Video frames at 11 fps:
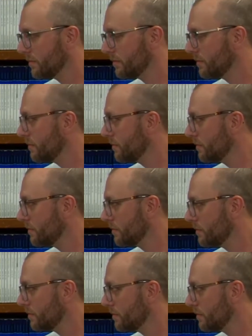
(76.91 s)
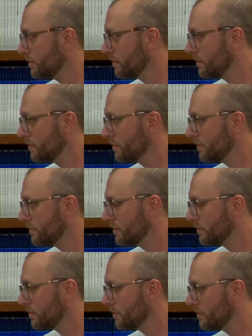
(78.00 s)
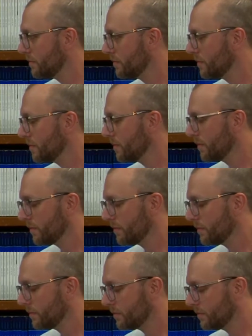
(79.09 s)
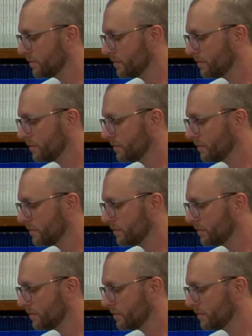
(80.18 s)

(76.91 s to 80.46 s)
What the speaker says: No words are spoken by the person on screen.